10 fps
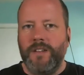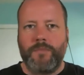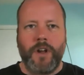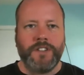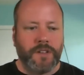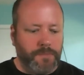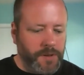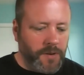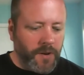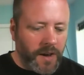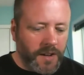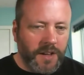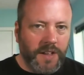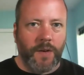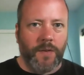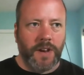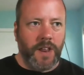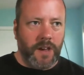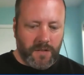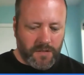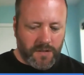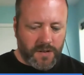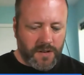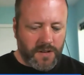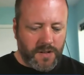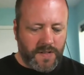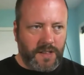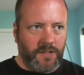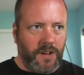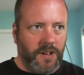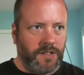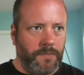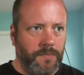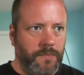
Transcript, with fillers: Project Pluto. I'm going to look at that right now. That's awesome.